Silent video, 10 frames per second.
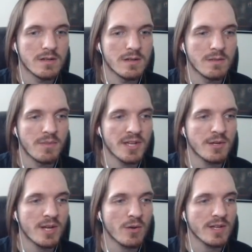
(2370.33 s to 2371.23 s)
But you
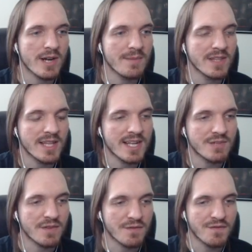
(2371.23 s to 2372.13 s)
can only grab the ledge
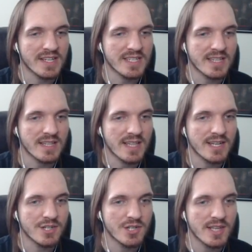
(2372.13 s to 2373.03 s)
if you're facing the
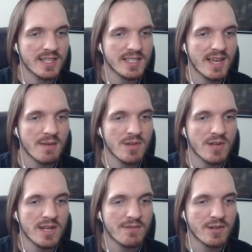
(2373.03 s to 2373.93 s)
ledge. In this game, you
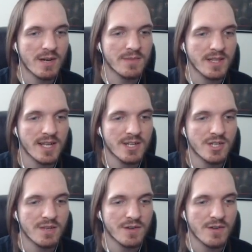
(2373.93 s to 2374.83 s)
can never grab the ledge
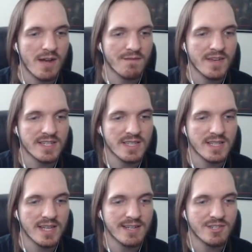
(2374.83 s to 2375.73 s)
if you're not facing the
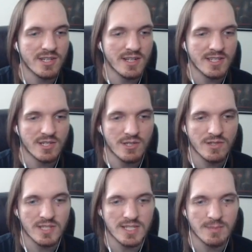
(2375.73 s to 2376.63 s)
ledge unless you're
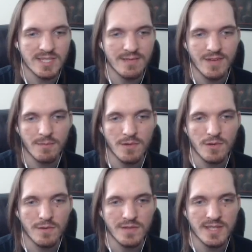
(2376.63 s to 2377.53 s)
using specific
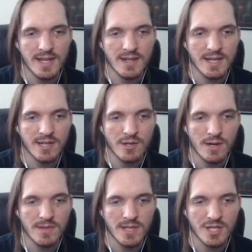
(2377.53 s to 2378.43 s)
moves that allow you to
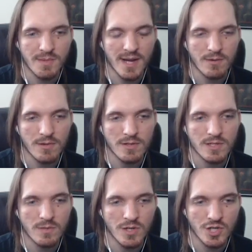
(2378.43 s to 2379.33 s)
grab the ledge
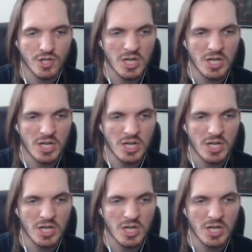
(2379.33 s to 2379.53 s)
backwards, which